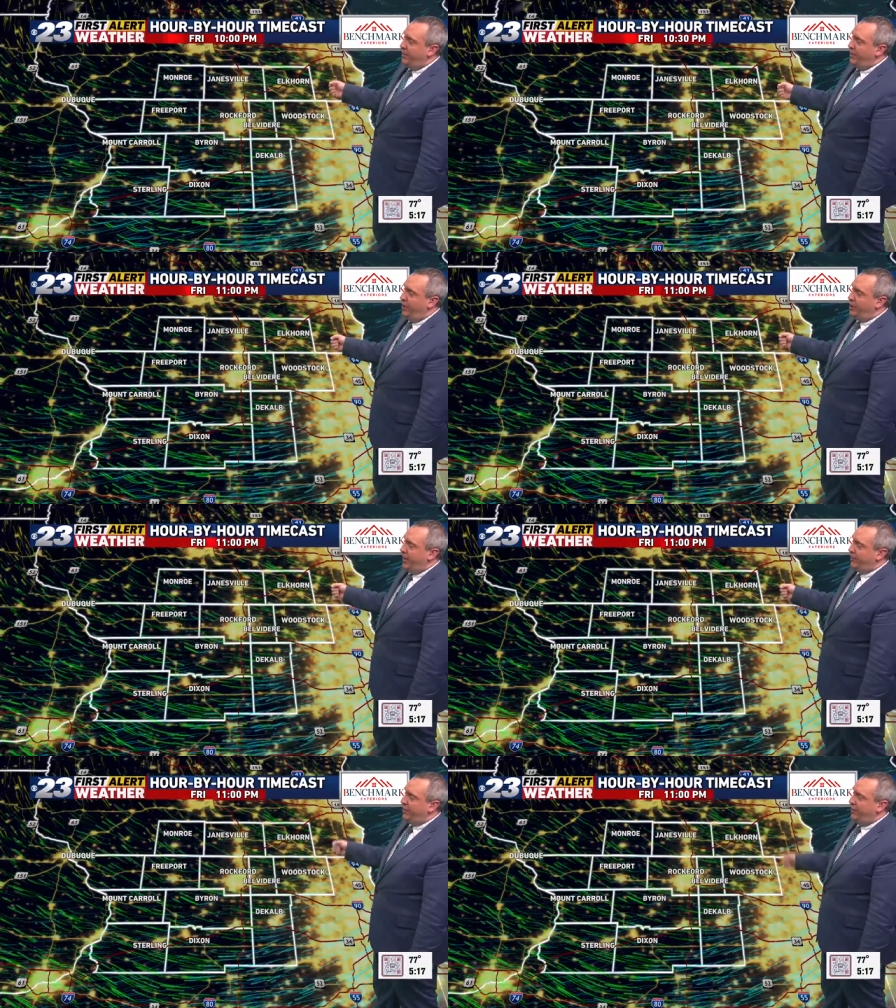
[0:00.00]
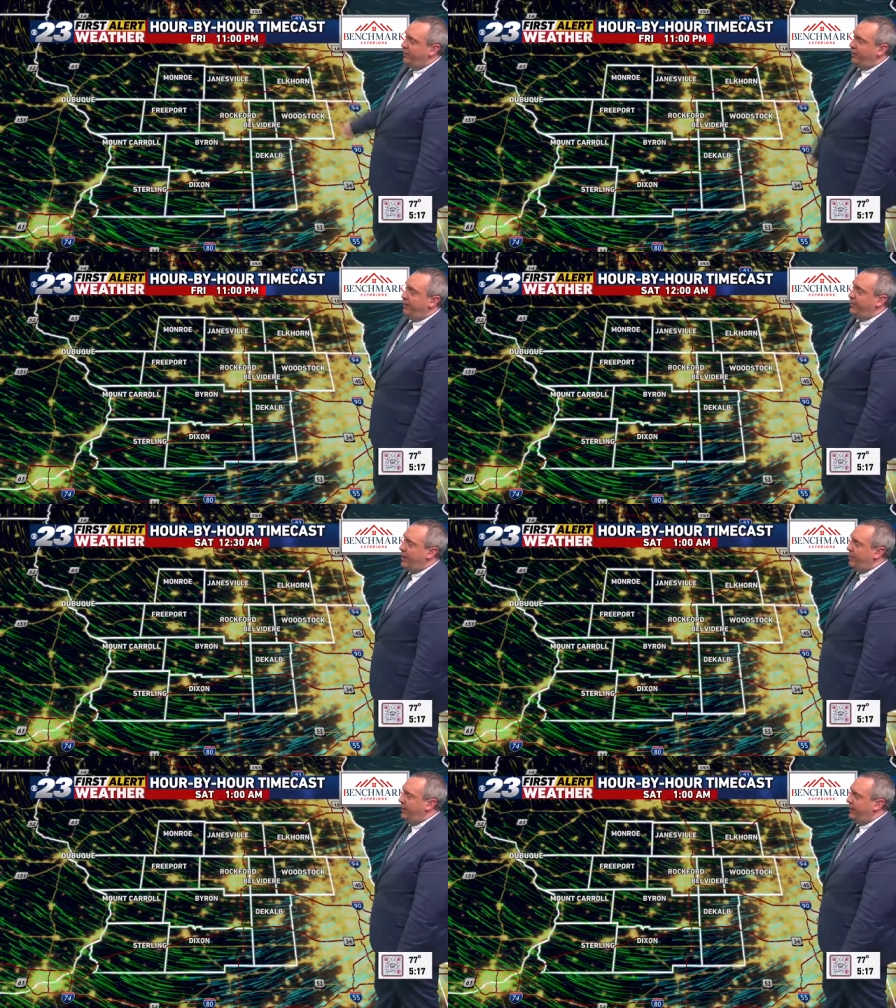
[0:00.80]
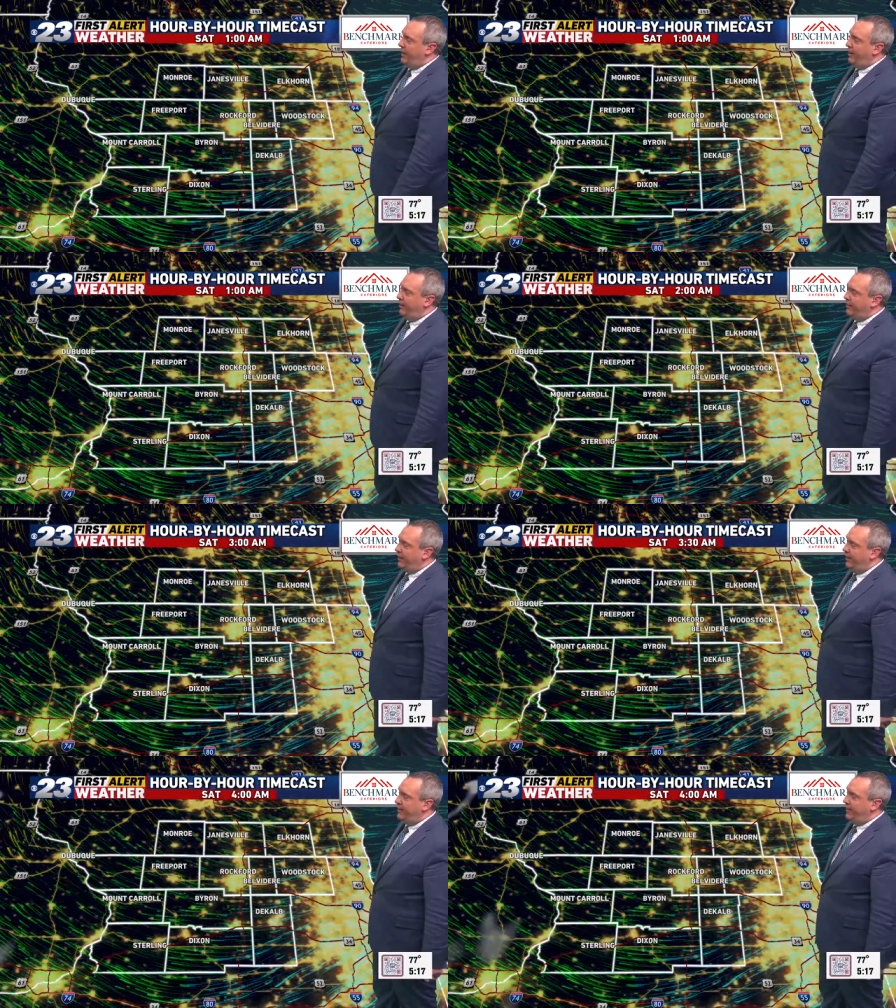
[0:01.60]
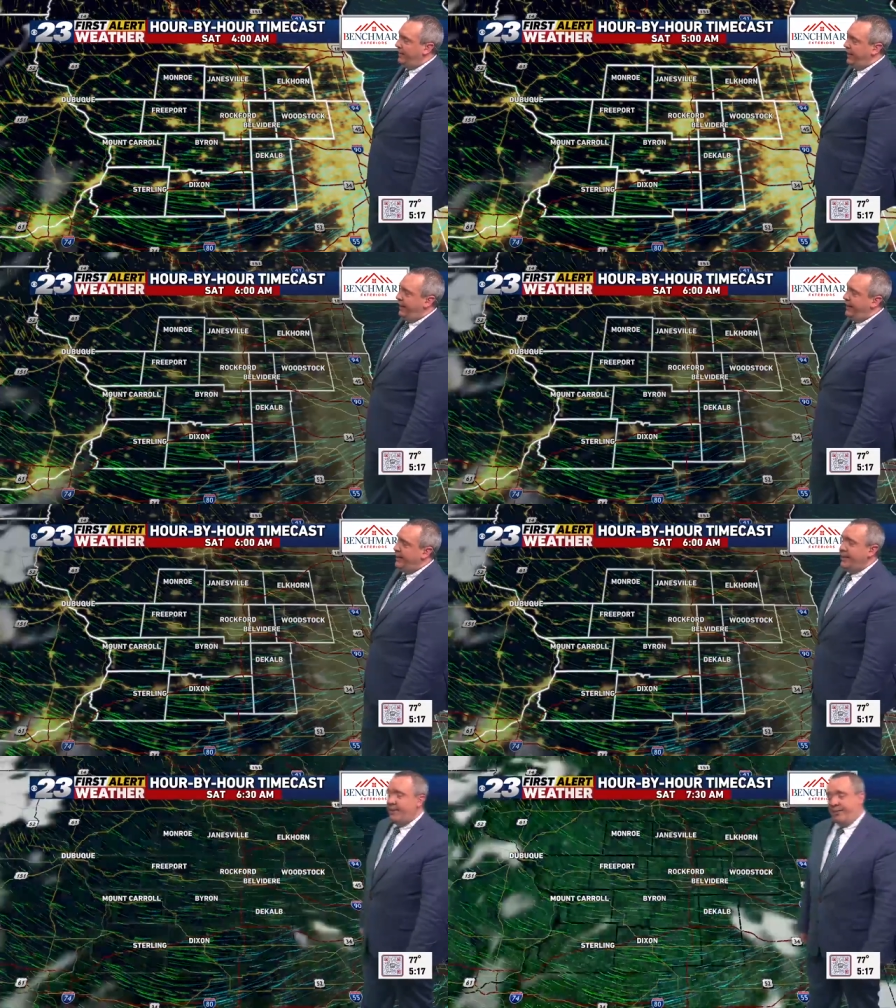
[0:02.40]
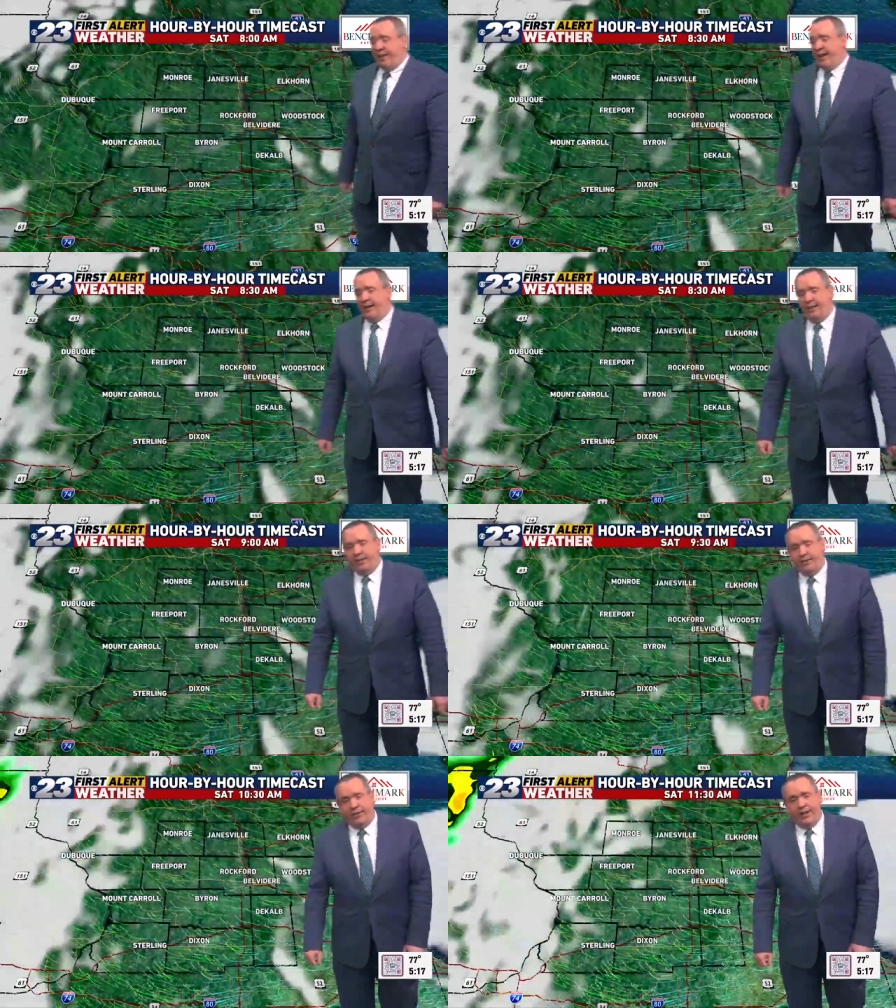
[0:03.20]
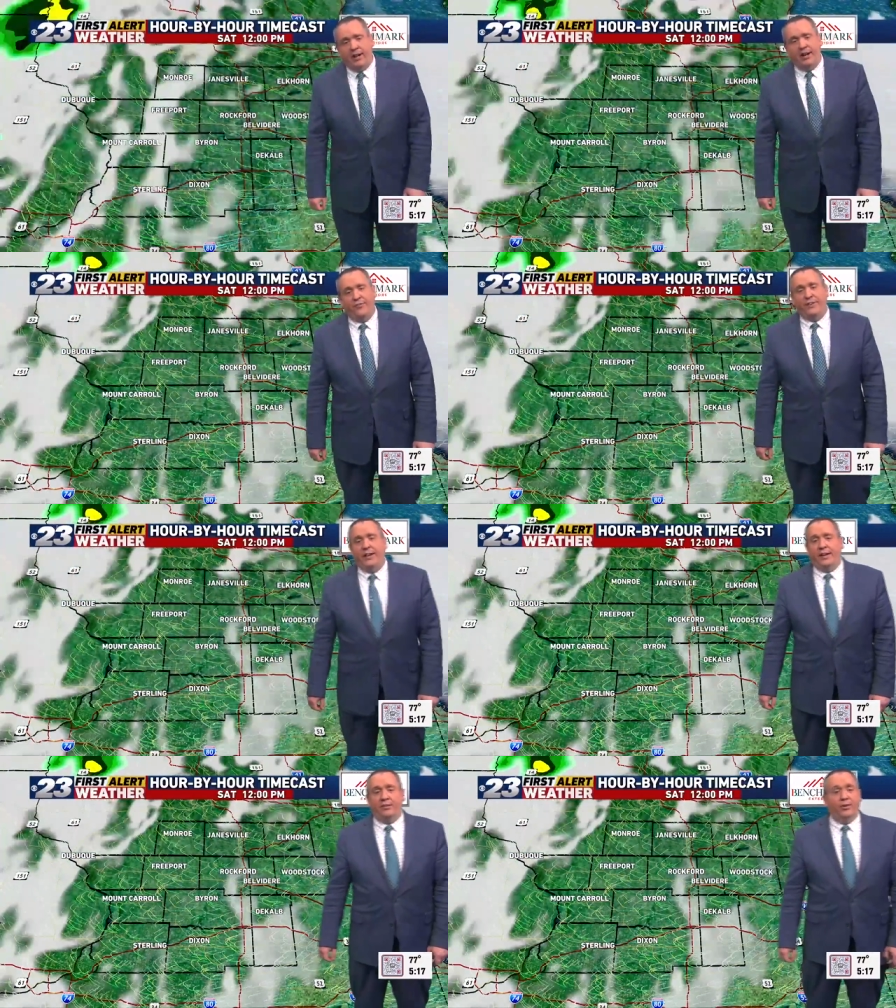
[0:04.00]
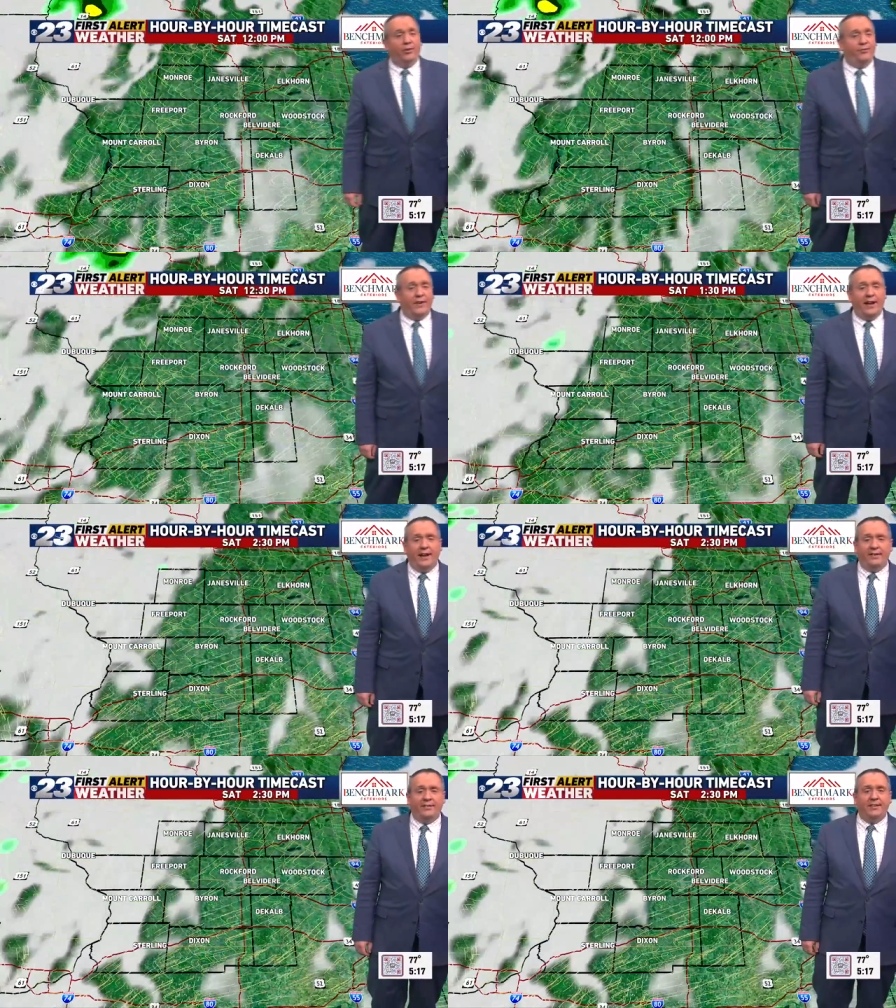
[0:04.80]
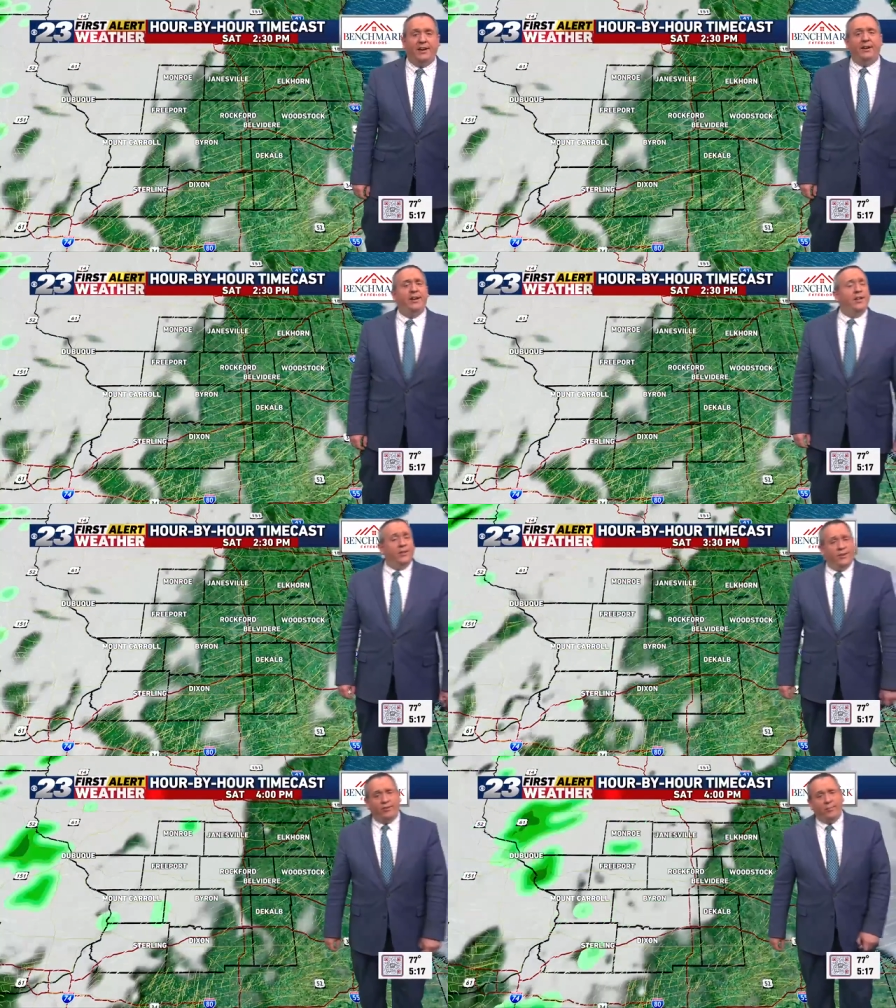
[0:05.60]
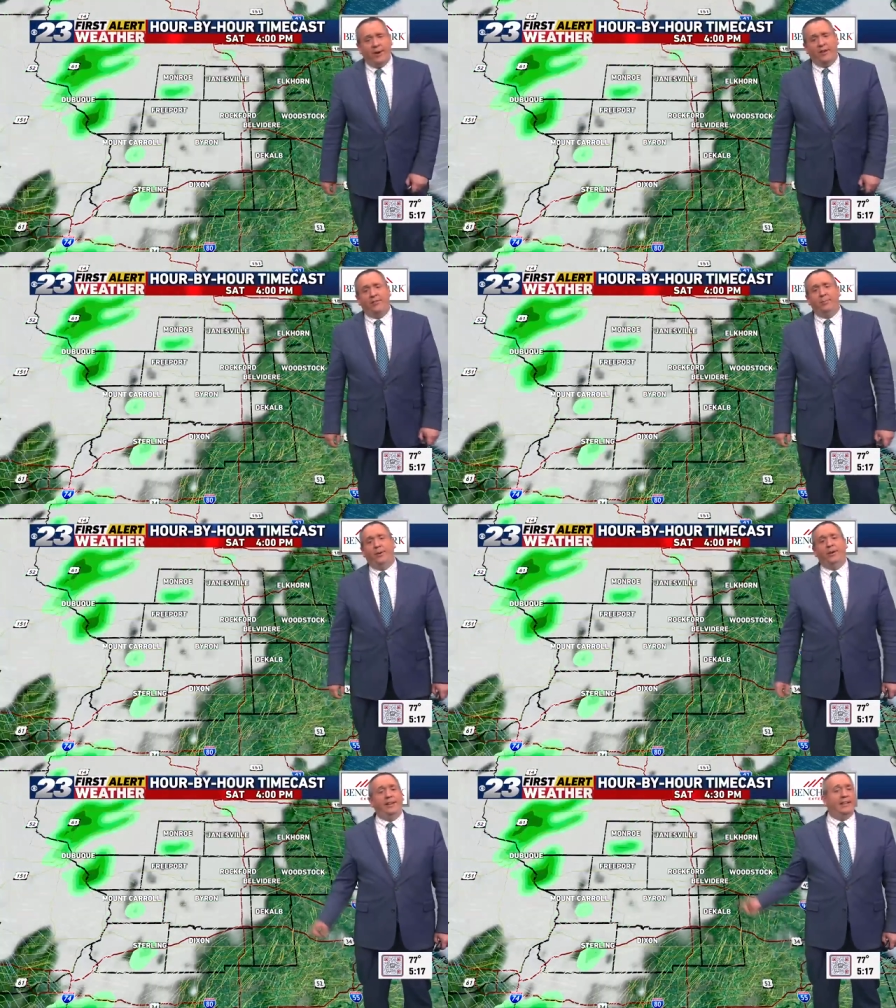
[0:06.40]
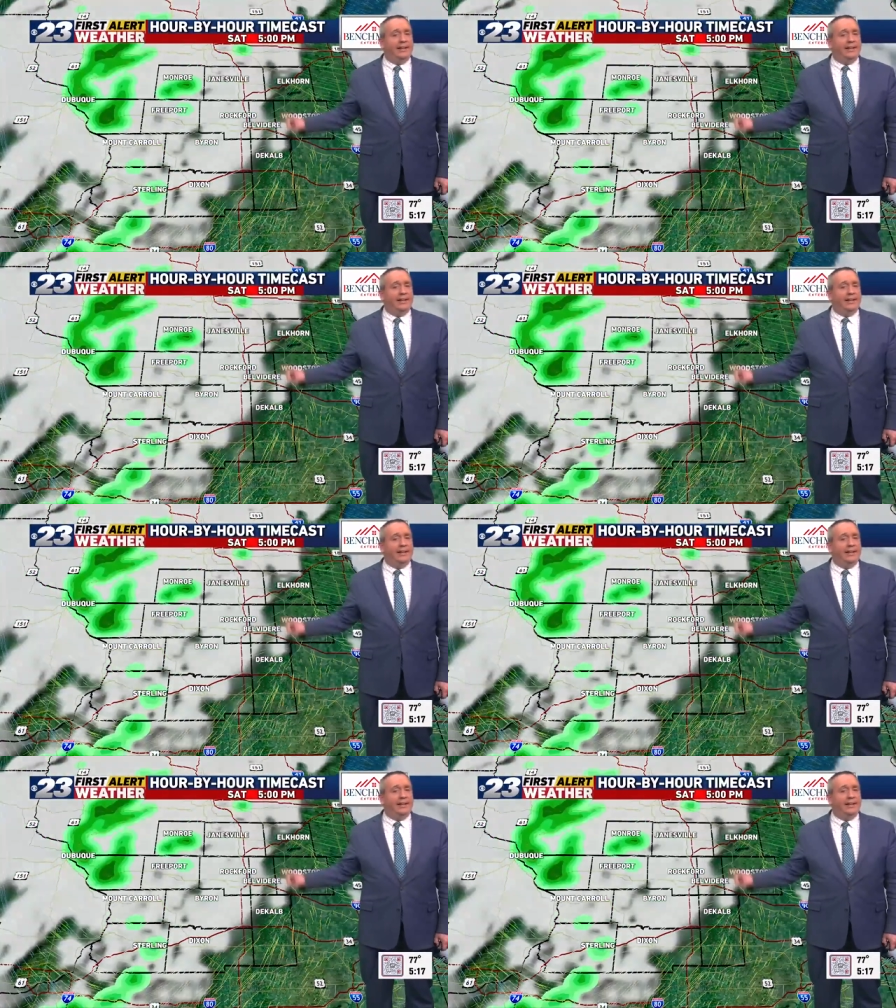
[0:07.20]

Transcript: emerge after a somewhat cloudy start to the day. Saturday looks to get off uh, to a fine start. There is a possibility that